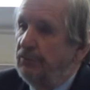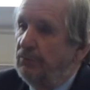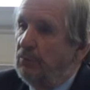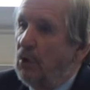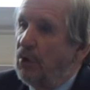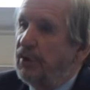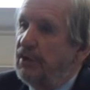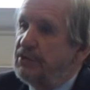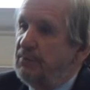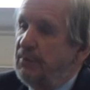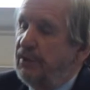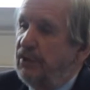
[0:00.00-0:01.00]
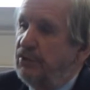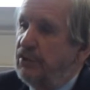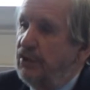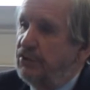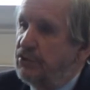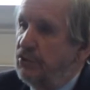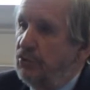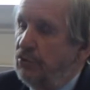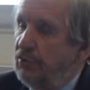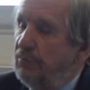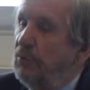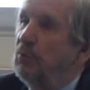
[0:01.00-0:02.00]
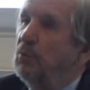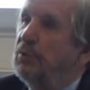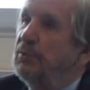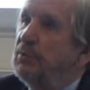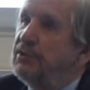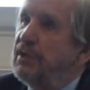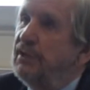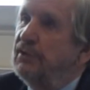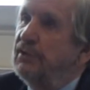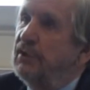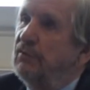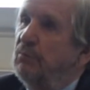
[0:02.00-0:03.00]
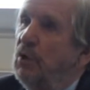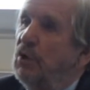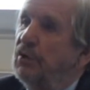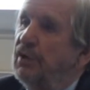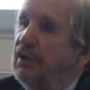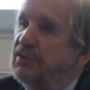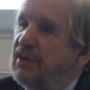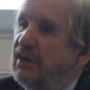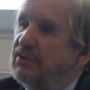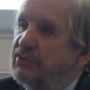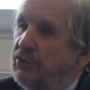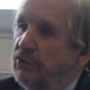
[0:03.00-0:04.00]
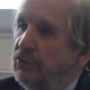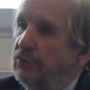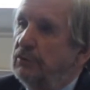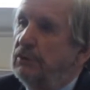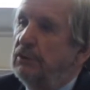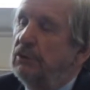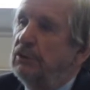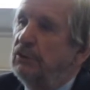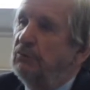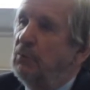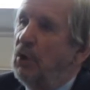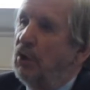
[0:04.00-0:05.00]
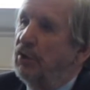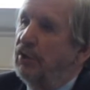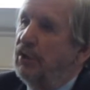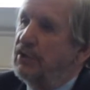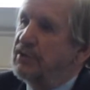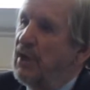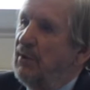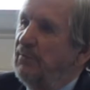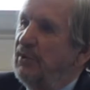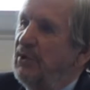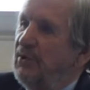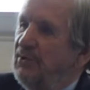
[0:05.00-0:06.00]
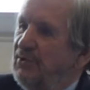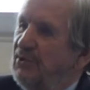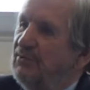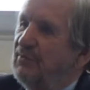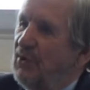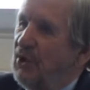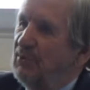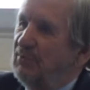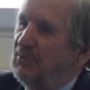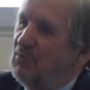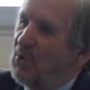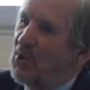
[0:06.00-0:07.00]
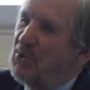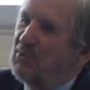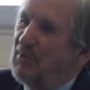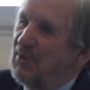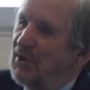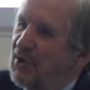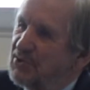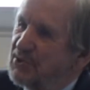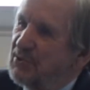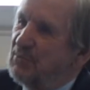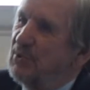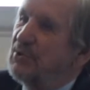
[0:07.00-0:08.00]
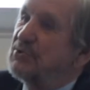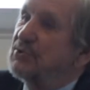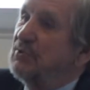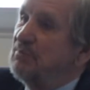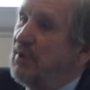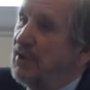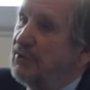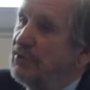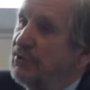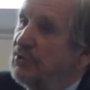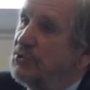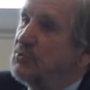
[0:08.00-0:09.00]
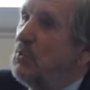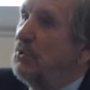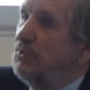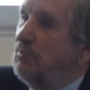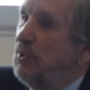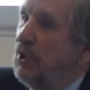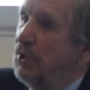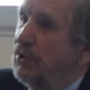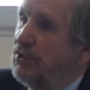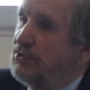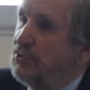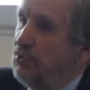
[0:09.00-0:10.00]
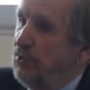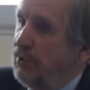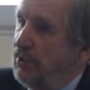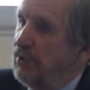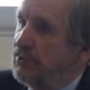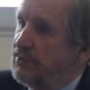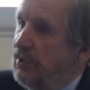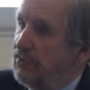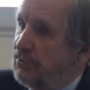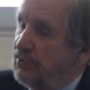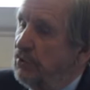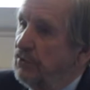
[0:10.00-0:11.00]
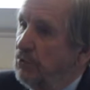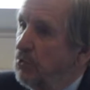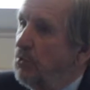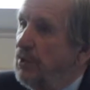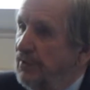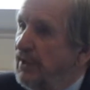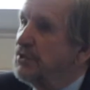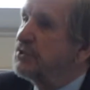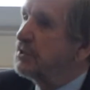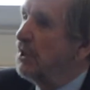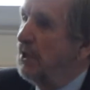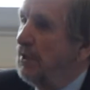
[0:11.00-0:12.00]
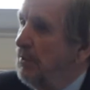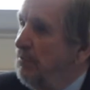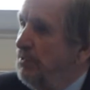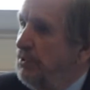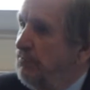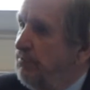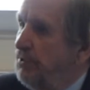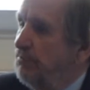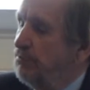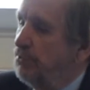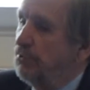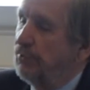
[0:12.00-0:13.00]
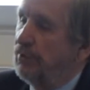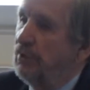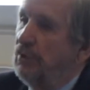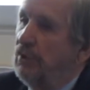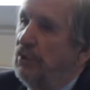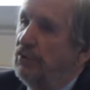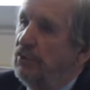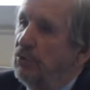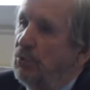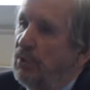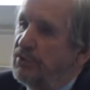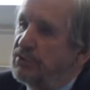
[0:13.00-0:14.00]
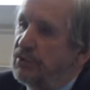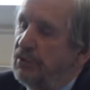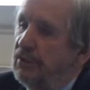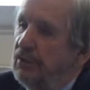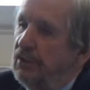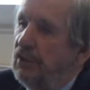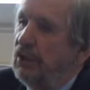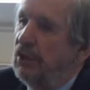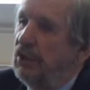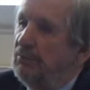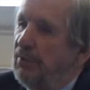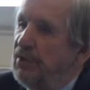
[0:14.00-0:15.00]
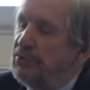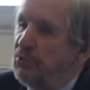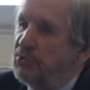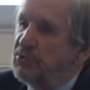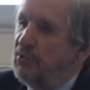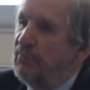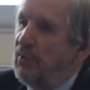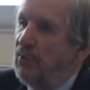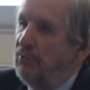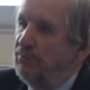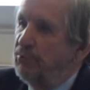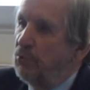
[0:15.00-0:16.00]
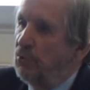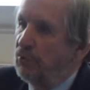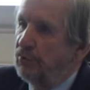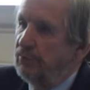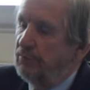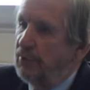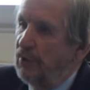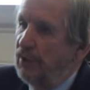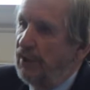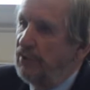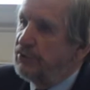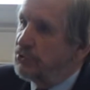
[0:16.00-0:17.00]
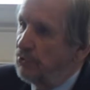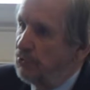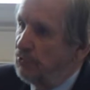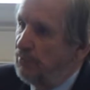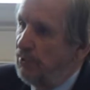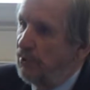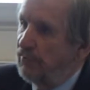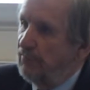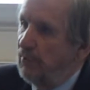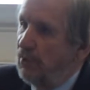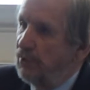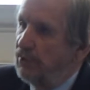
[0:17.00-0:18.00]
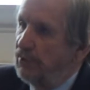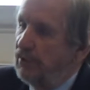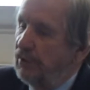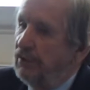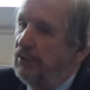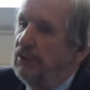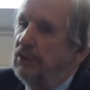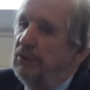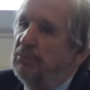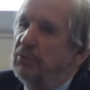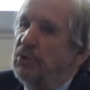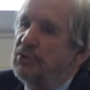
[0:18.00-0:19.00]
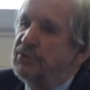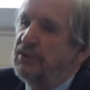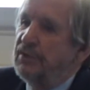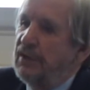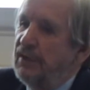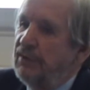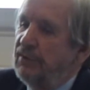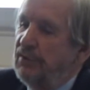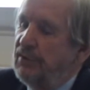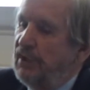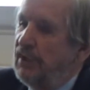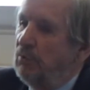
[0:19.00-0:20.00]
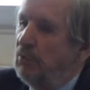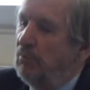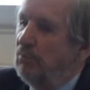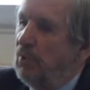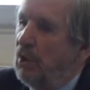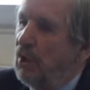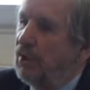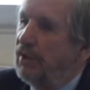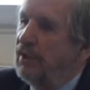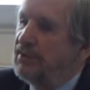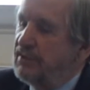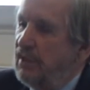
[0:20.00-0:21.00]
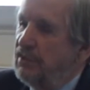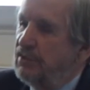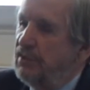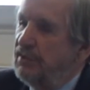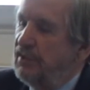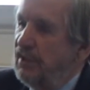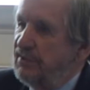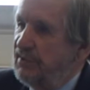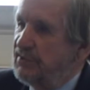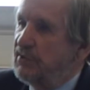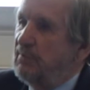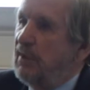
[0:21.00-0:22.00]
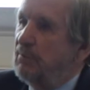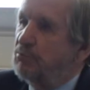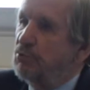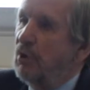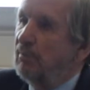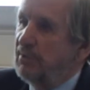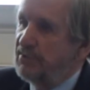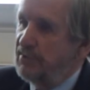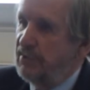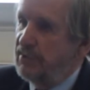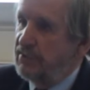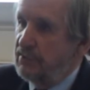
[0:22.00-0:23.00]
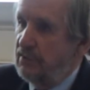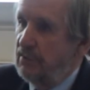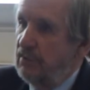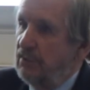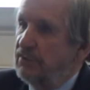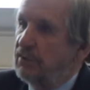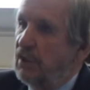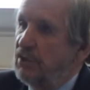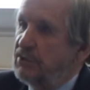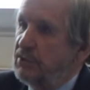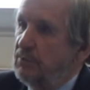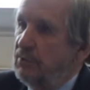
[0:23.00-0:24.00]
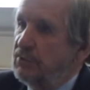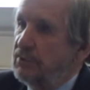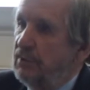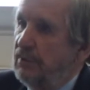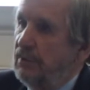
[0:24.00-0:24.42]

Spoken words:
Marketing is a big internal. We tend to think of marketing as external. Marketing is out there in the environment, worried about customers, competitors, what the market is doing, etc. And that's unbelievably important, no question. But it's also a very important internal part of marketing, because at the end of the day, what marketing essentially does is to make promises to customers.